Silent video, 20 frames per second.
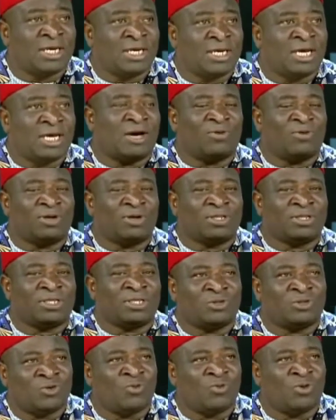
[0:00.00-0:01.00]
I want a
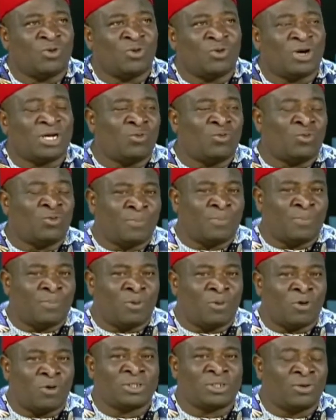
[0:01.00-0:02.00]
situation where the Warri
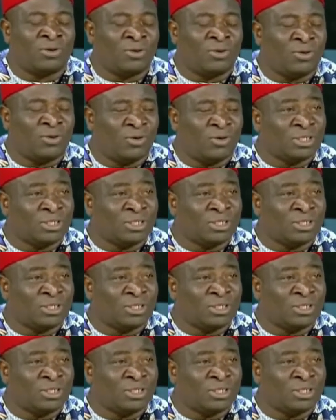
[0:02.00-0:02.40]
ports and all